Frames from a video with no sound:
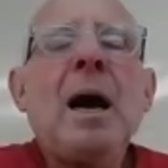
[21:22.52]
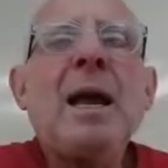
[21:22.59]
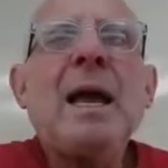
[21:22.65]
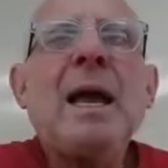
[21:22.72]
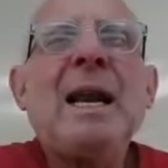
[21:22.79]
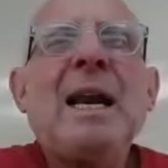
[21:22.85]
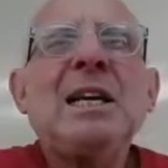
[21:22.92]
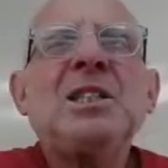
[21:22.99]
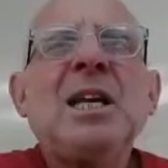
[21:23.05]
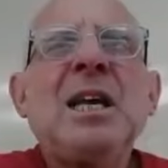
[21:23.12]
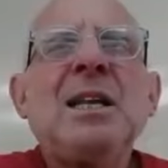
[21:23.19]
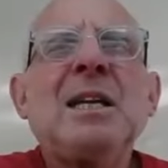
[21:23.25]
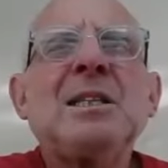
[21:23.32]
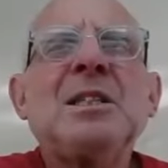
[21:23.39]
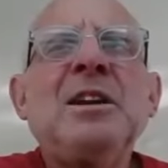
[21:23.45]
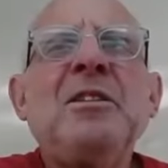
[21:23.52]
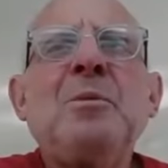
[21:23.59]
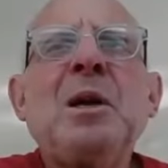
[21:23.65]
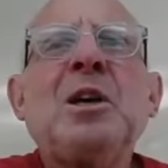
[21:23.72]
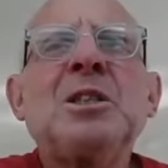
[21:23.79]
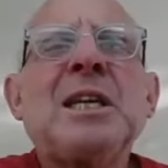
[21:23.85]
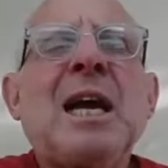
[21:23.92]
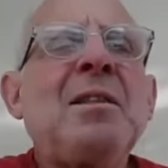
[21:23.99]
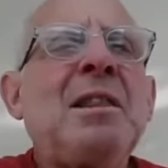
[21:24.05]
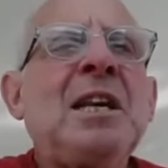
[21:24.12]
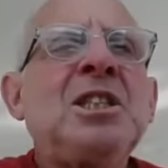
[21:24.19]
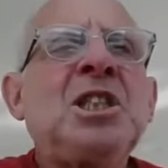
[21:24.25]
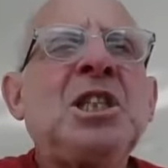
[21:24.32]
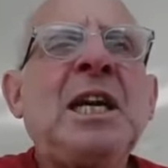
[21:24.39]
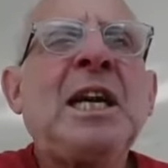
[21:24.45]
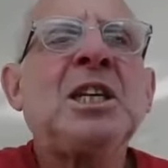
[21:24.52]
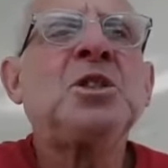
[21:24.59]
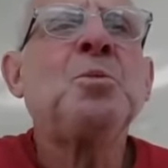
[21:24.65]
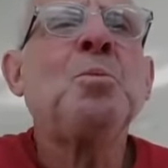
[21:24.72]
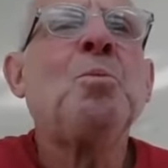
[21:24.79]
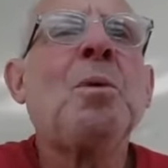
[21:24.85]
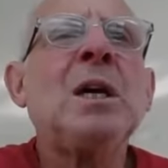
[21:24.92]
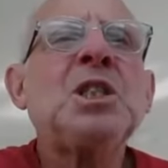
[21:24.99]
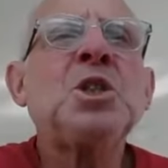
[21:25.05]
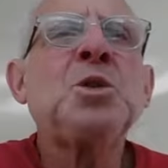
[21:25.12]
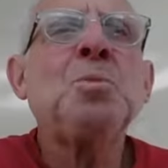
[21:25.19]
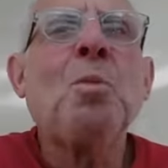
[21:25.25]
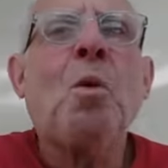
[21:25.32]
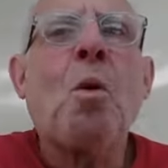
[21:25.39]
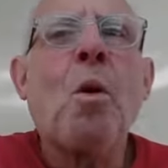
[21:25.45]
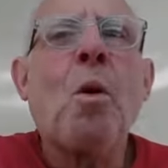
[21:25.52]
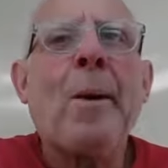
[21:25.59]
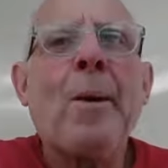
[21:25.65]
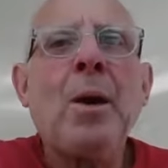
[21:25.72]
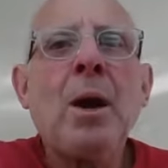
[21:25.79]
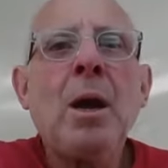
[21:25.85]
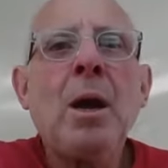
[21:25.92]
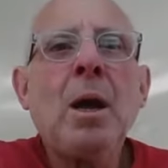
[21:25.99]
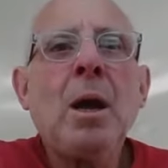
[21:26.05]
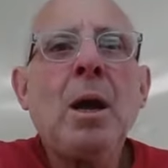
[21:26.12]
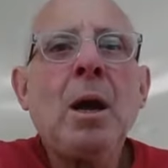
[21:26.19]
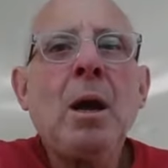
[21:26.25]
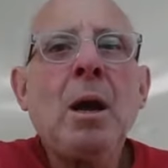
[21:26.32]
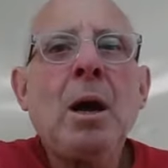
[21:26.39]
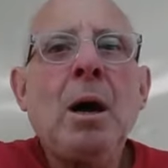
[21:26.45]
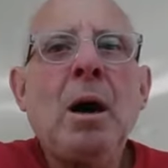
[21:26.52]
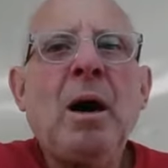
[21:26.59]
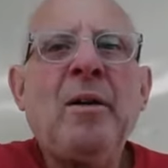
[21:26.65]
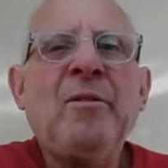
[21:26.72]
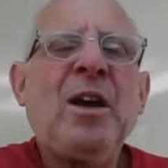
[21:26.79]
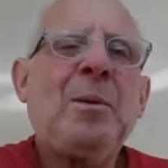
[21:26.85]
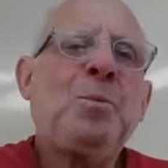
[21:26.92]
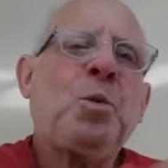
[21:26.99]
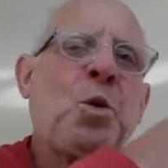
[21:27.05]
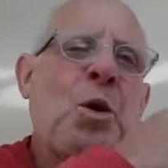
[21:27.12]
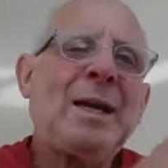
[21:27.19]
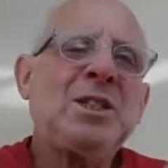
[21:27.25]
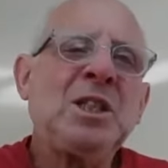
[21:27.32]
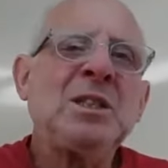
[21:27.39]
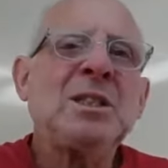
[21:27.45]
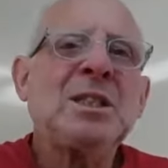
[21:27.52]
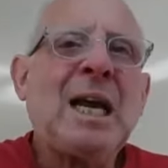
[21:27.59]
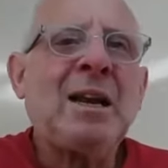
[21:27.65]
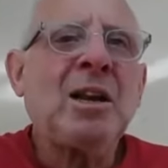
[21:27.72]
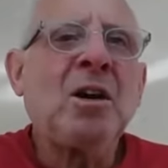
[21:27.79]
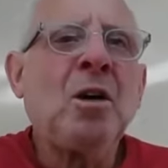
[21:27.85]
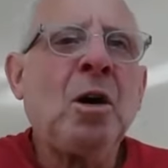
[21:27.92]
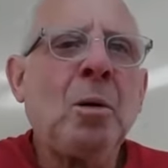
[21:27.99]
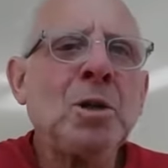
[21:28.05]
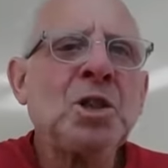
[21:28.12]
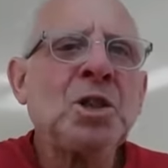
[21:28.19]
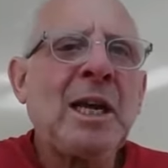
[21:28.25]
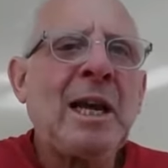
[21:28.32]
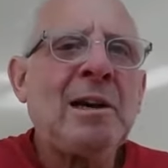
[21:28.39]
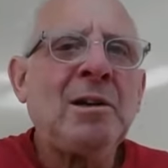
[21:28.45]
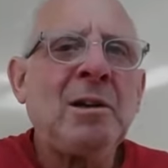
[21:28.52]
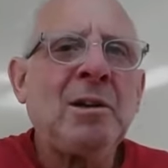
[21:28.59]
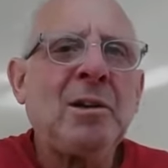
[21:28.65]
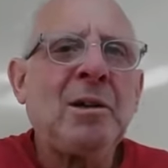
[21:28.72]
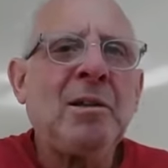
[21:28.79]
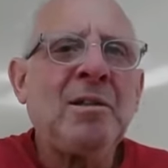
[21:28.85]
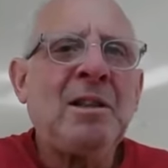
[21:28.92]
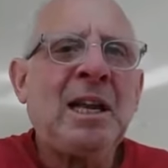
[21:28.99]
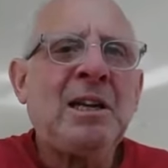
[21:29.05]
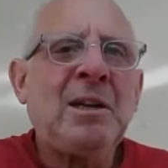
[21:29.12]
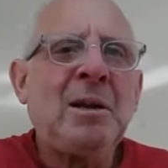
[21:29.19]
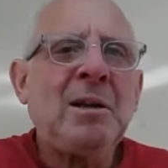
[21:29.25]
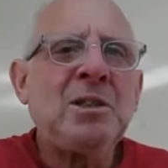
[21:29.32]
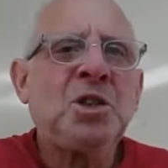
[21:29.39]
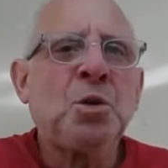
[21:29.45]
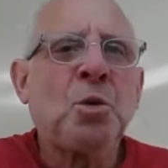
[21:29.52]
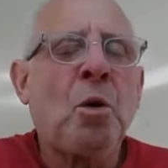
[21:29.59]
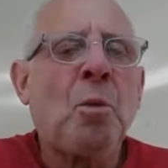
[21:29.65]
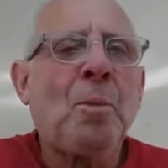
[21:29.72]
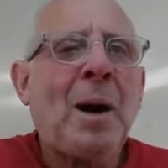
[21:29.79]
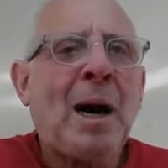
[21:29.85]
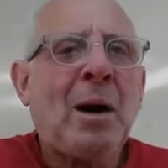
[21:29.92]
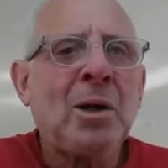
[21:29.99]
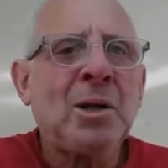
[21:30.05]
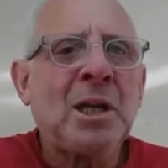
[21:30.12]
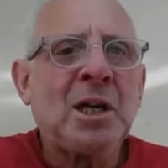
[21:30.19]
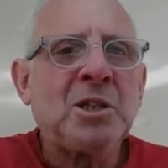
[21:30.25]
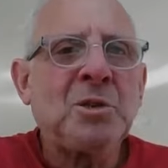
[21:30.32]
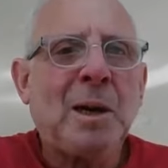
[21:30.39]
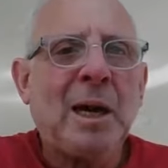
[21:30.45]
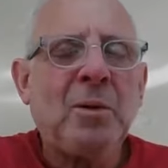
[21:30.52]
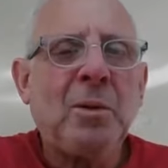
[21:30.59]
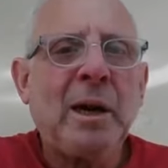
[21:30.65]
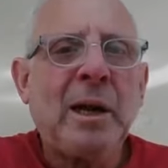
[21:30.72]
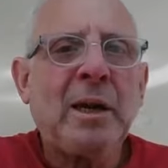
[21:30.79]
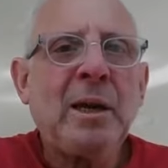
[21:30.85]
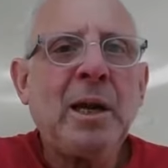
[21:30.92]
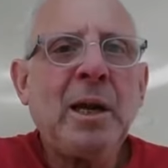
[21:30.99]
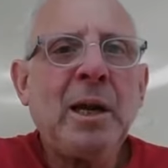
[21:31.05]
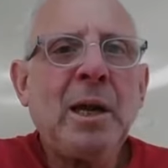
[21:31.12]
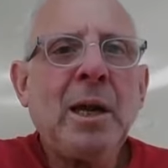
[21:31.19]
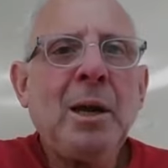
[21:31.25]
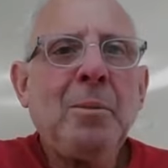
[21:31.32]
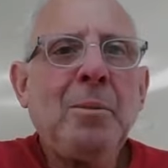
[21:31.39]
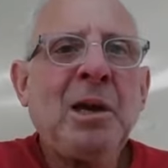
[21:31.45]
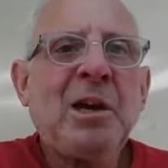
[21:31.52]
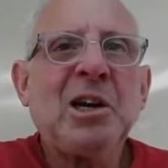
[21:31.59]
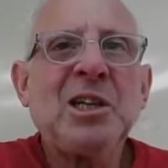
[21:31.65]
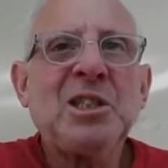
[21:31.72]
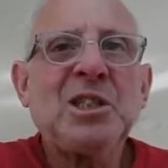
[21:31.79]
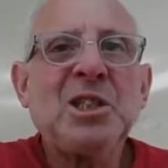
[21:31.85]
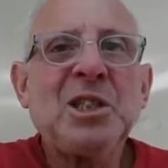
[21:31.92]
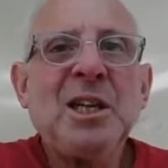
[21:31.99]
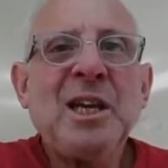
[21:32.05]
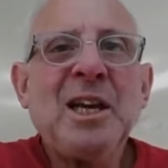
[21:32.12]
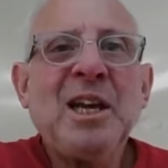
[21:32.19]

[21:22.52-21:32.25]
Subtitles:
and I say that, Steve, because I think she has much more of a presence on the global scale than Jerome Powell does, by the way, because